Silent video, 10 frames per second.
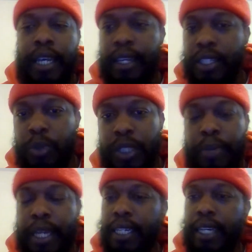in Swiss
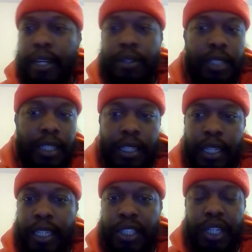bank accounts
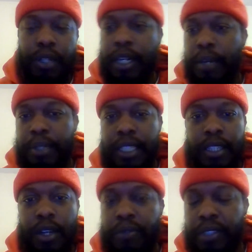and shell companies
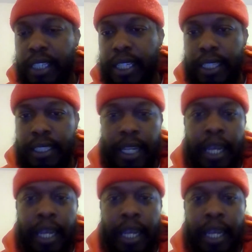overseas,